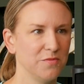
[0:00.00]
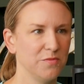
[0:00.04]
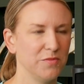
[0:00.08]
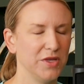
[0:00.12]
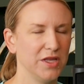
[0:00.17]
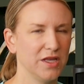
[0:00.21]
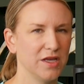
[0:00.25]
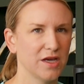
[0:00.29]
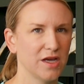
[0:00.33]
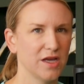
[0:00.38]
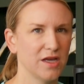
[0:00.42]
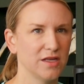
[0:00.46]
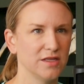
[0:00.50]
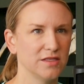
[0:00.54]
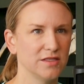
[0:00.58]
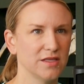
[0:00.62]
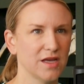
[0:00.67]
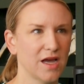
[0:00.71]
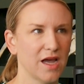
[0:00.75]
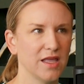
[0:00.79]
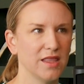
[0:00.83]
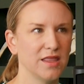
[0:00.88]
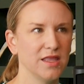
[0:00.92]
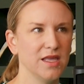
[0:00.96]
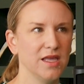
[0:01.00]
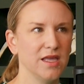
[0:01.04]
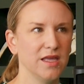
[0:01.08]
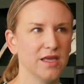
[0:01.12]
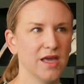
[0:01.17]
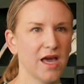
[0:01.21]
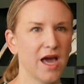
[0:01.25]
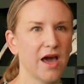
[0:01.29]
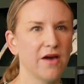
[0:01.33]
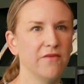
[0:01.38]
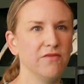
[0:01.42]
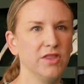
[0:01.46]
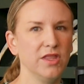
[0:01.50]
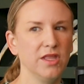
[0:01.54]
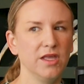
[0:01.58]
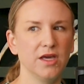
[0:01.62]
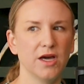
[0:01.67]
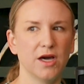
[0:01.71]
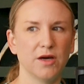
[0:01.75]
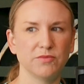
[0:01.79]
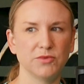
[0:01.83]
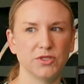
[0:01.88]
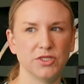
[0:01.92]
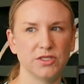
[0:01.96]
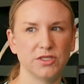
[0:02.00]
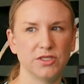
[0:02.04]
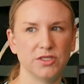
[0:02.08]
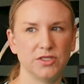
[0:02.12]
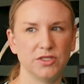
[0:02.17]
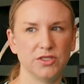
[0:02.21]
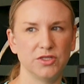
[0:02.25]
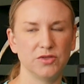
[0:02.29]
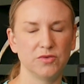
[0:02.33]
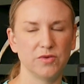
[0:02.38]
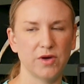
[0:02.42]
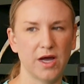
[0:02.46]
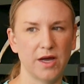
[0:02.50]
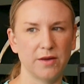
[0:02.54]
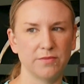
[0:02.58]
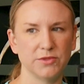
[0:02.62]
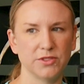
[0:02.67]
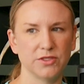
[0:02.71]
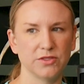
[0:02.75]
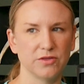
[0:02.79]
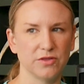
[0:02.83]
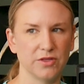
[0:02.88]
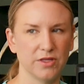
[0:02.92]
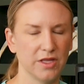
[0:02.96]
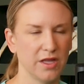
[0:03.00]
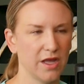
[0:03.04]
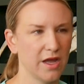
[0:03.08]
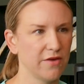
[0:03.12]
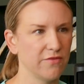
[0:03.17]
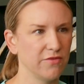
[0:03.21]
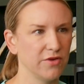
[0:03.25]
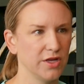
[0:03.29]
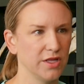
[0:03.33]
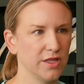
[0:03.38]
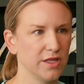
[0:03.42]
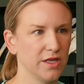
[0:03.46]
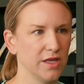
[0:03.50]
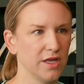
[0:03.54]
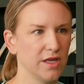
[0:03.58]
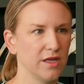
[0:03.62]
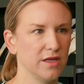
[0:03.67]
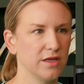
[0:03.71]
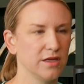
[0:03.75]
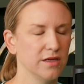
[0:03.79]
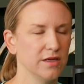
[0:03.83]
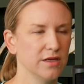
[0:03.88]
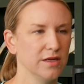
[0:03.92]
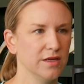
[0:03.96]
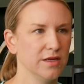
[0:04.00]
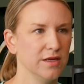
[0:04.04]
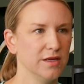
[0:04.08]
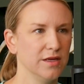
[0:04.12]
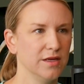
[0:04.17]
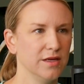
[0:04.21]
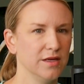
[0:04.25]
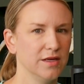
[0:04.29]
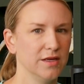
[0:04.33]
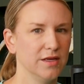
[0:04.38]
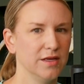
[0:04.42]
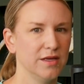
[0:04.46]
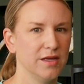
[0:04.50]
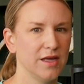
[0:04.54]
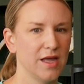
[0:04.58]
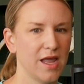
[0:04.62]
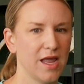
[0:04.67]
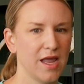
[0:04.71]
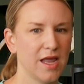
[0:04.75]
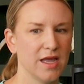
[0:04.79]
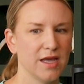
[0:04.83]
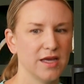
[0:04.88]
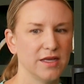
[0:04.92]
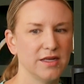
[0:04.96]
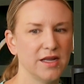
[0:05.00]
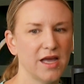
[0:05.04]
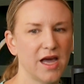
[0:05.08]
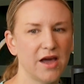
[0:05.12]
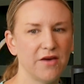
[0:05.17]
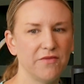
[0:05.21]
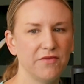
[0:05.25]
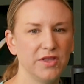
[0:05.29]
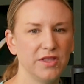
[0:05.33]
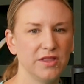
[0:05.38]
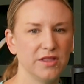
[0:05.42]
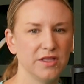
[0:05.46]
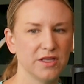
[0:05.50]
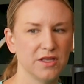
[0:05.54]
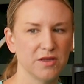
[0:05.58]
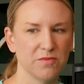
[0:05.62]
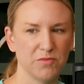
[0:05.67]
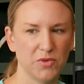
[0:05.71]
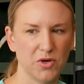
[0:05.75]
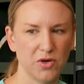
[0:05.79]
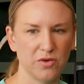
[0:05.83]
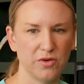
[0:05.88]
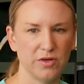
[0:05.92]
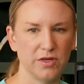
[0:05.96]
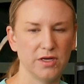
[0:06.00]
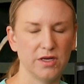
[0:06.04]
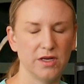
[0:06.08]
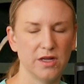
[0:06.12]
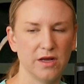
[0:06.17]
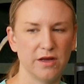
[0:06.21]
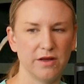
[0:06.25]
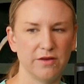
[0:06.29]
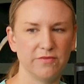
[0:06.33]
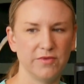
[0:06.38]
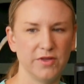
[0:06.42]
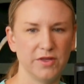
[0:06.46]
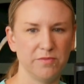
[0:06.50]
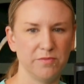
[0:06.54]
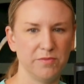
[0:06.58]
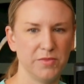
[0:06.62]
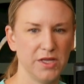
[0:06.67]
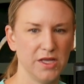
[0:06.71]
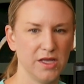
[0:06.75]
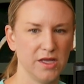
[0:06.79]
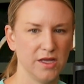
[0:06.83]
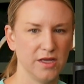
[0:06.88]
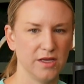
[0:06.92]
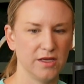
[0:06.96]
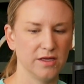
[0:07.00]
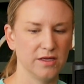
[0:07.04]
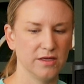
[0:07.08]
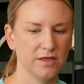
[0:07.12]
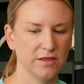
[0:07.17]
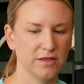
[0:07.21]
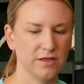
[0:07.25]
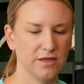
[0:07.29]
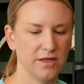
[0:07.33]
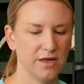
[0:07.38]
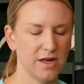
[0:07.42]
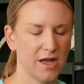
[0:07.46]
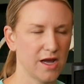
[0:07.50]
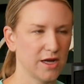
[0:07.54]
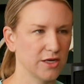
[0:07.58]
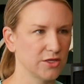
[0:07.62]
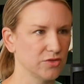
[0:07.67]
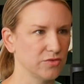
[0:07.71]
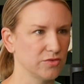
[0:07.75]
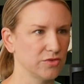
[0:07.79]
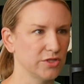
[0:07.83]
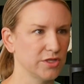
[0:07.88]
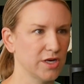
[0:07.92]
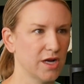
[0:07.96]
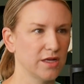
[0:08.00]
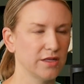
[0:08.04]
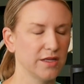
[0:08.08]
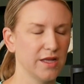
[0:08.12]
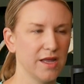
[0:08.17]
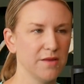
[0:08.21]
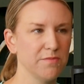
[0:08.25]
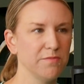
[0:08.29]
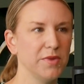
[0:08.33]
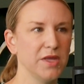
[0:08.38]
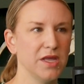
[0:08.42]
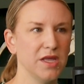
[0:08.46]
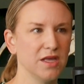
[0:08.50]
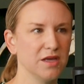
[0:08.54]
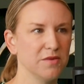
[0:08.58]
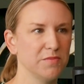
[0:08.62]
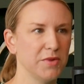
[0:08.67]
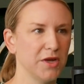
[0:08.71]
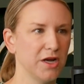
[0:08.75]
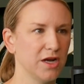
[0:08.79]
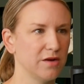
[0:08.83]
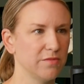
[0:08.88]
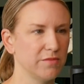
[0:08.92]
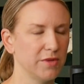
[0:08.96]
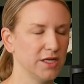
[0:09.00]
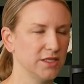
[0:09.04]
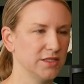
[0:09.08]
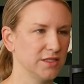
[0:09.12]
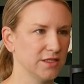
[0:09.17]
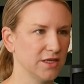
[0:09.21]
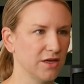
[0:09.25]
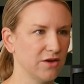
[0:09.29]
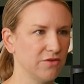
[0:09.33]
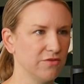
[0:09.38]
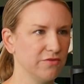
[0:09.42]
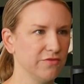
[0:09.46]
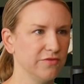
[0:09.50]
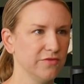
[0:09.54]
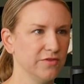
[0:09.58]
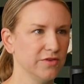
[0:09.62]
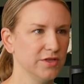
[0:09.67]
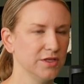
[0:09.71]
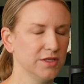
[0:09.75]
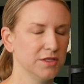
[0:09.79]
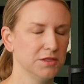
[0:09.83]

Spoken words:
because I think having the option to do absolutely everything and having the component of it being an actual child and being a parent myself,